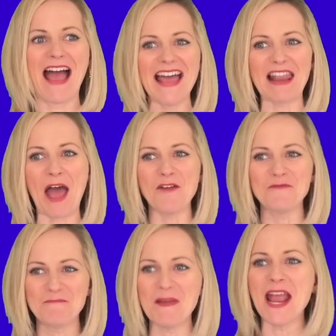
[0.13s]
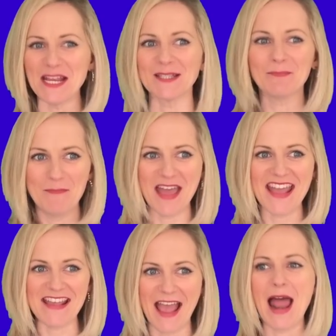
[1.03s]
Hello, it's
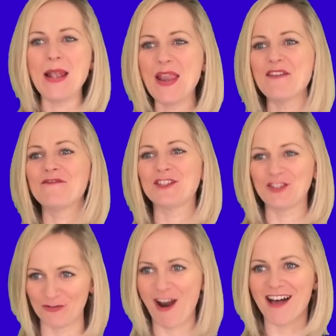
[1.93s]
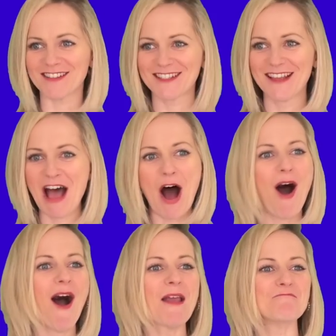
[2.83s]
me, Liv Struss.
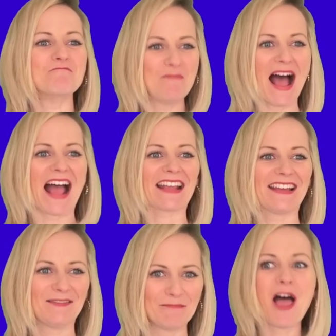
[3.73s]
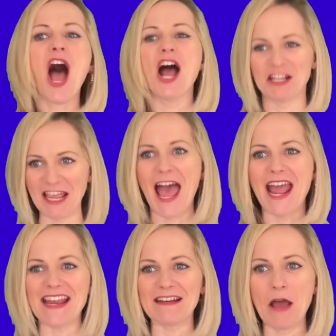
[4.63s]
I'm back
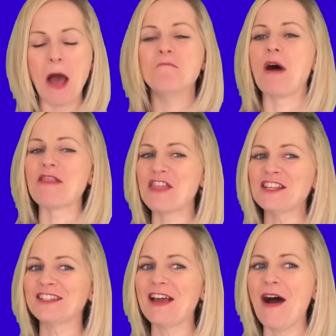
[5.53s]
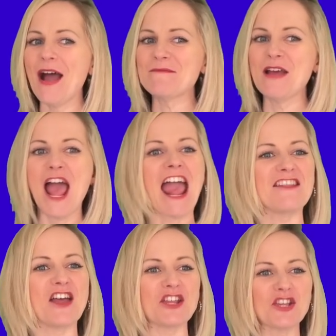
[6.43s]
again, but this time in
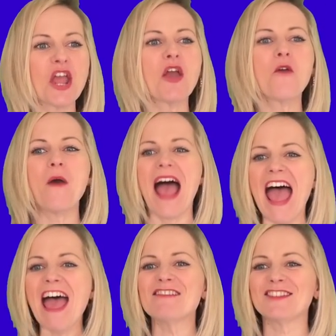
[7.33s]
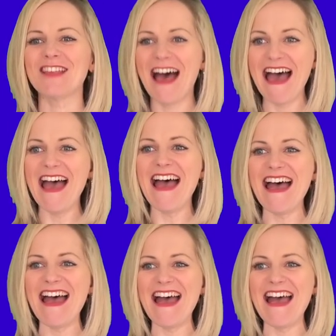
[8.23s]
the
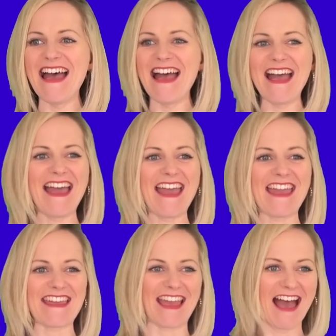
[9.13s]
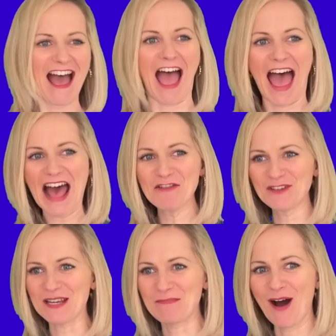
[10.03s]
USA.
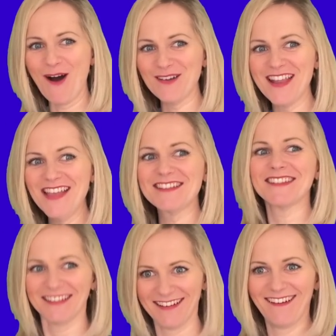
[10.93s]
Howdy, partners.